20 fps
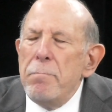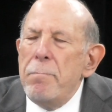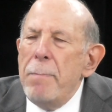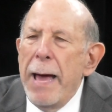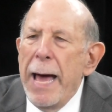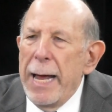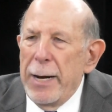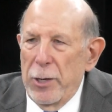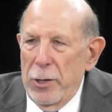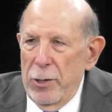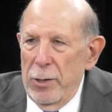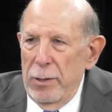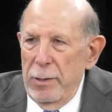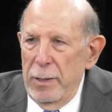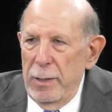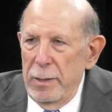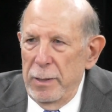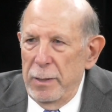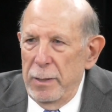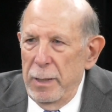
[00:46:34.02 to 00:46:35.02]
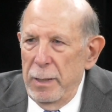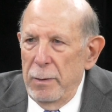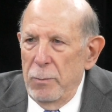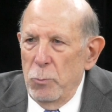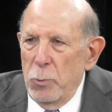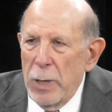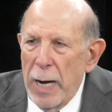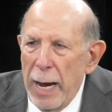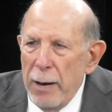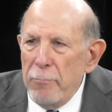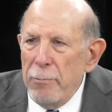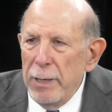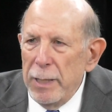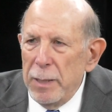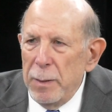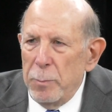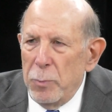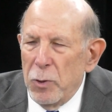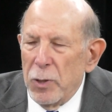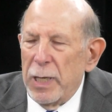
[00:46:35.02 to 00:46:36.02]
matter when I read
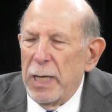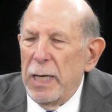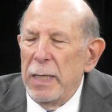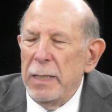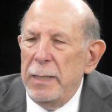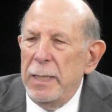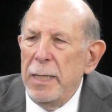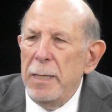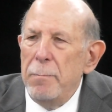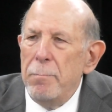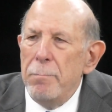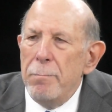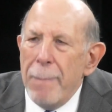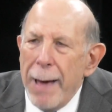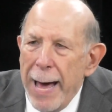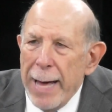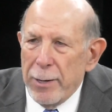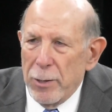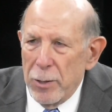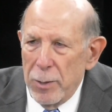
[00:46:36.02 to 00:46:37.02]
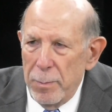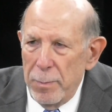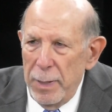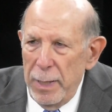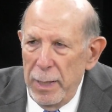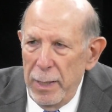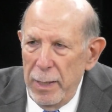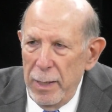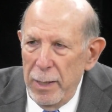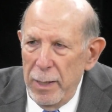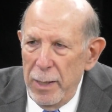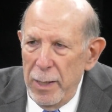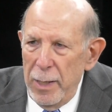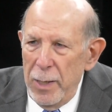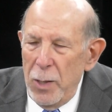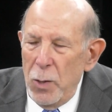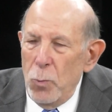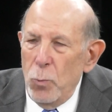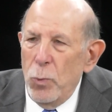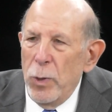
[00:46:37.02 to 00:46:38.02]
the book, it didn't matter to me
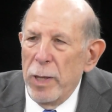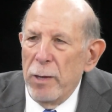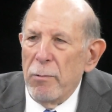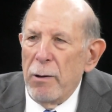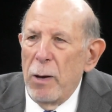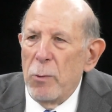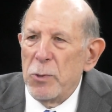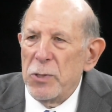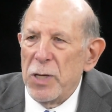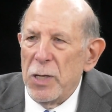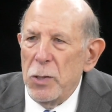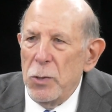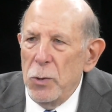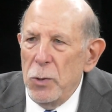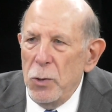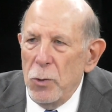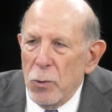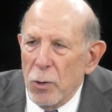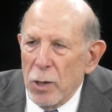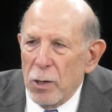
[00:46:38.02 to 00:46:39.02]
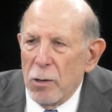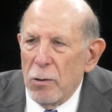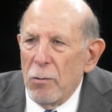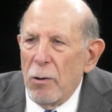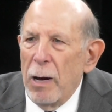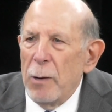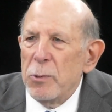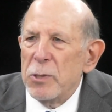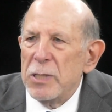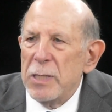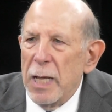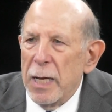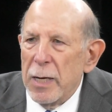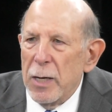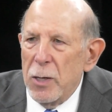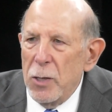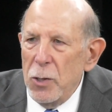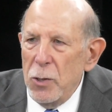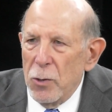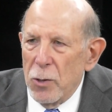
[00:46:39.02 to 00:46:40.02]
whether I was a New Yorker or I was not
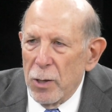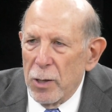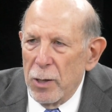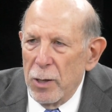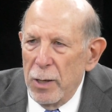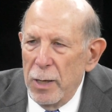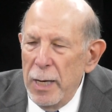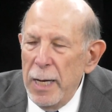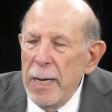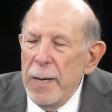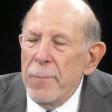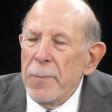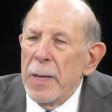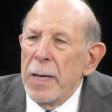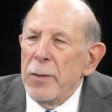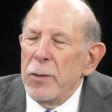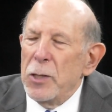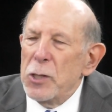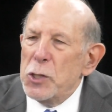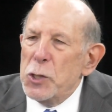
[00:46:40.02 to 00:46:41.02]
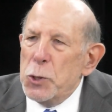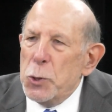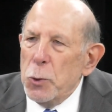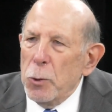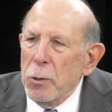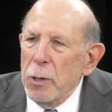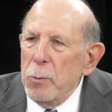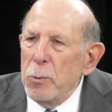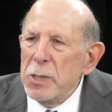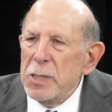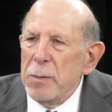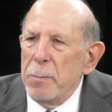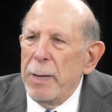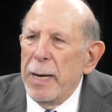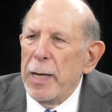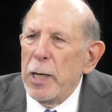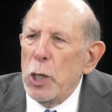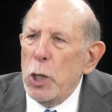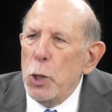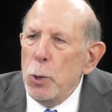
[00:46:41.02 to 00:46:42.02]
a New Yorker. The story was
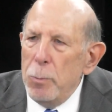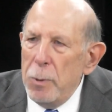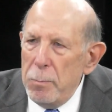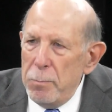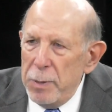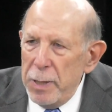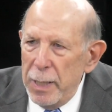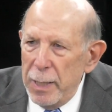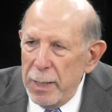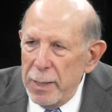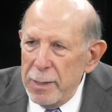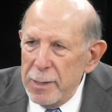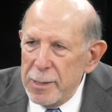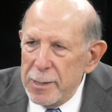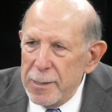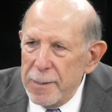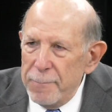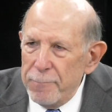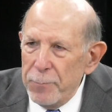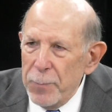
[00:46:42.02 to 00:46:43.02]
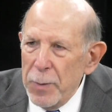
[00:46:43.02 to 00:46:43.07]
about human beings